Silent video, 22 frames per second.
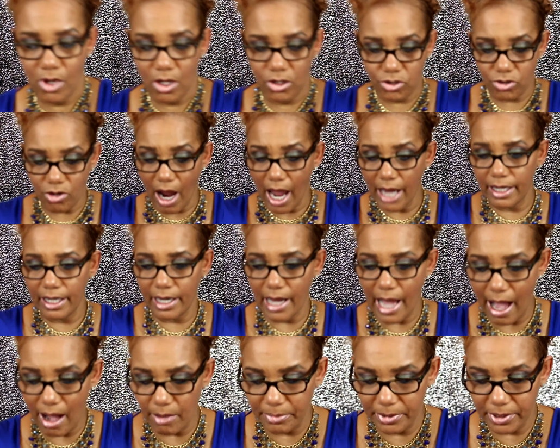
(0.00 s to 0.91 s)
try that
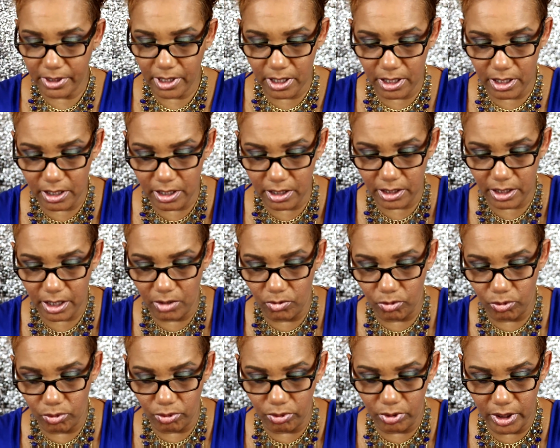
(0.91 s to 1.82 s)
out because it
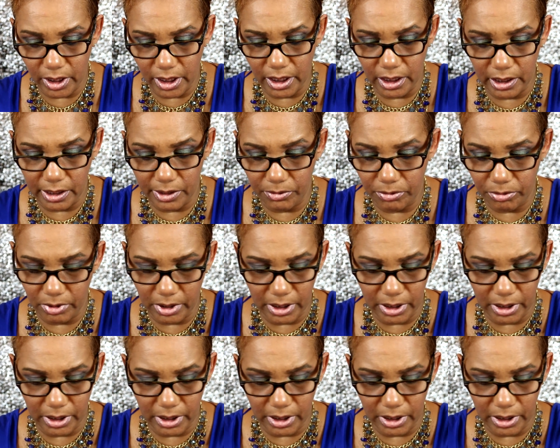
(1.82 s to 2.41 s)
really